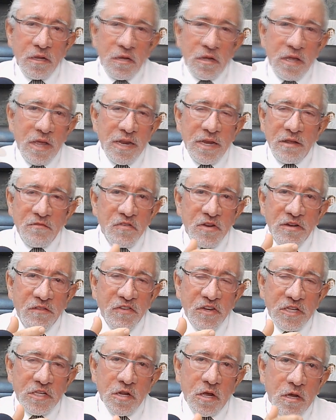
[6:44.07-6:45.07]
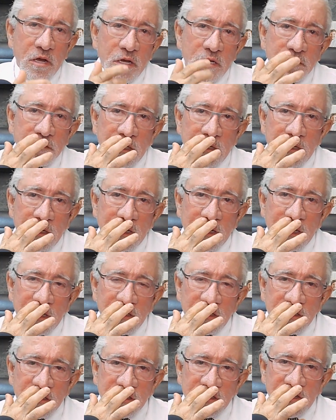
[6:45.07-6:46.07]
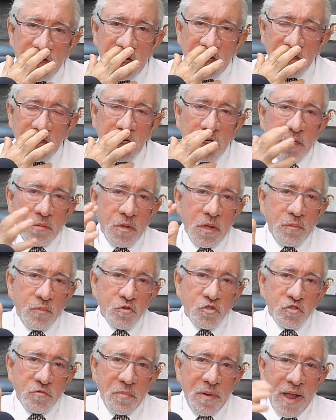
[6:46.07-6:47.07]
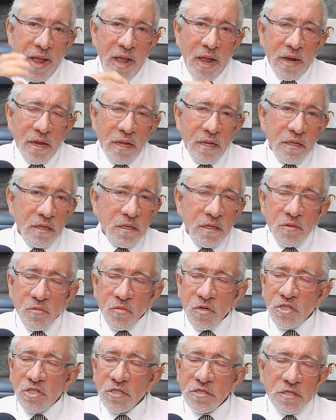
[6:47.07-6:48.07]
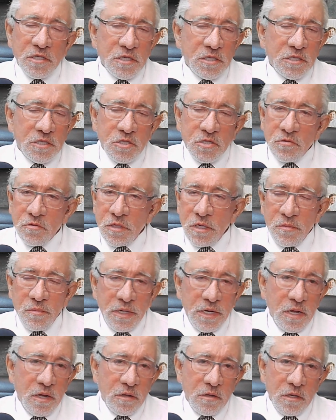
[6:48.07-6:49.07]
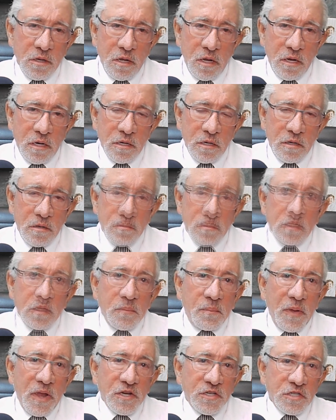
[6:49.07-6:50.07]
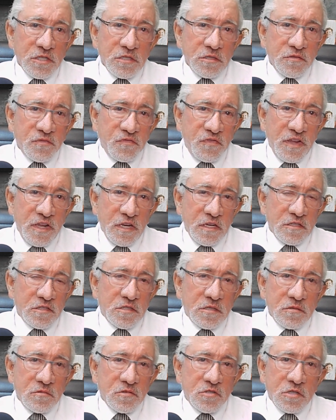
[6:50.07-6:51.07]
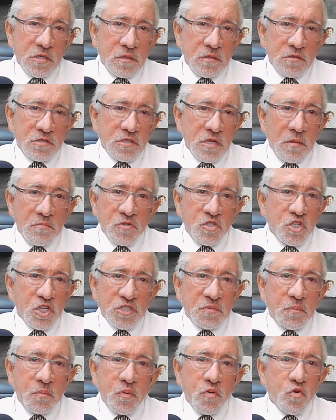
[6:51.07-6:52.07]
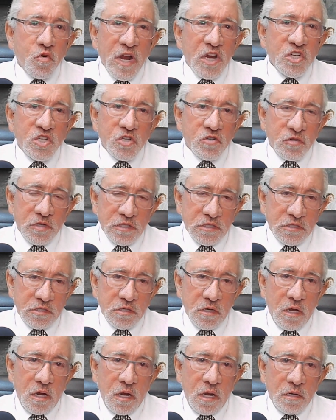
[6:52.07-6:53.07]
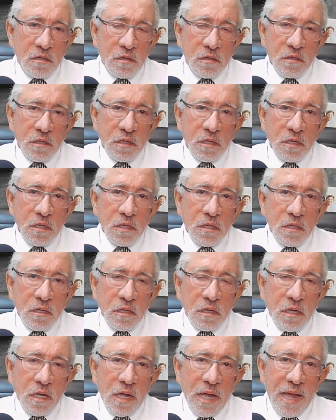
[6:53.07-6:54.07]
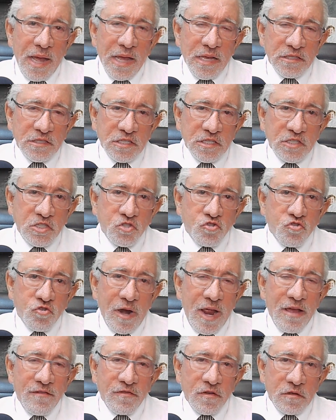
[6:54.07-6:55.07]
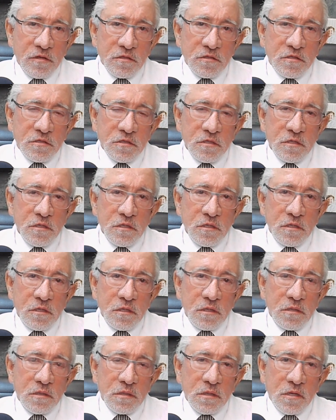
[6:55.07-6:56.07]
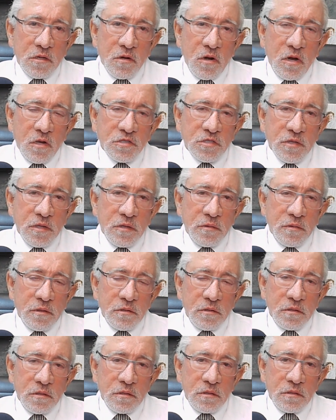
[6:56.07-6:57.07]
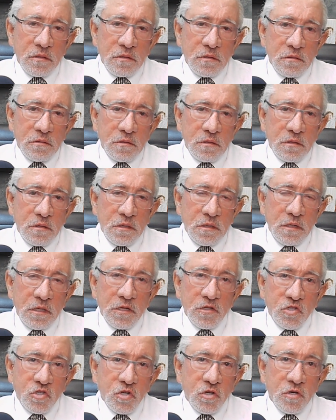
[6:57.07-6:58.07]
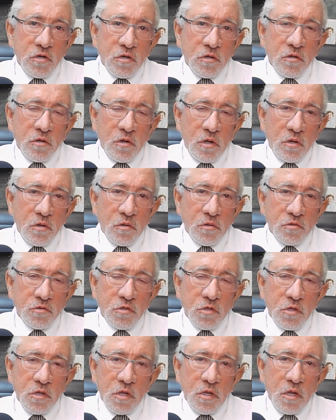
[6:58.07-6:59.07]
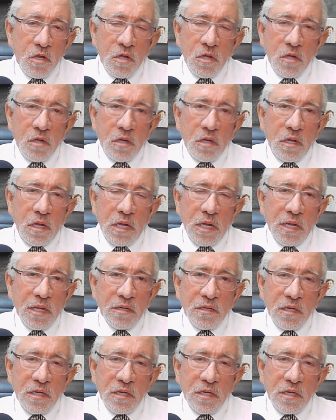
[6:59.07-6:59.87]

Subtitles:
And even if it does, it can just gently be pushed back, which is extremely unlikely. The patient feels some just pressure inside as this travels across the internal nose, and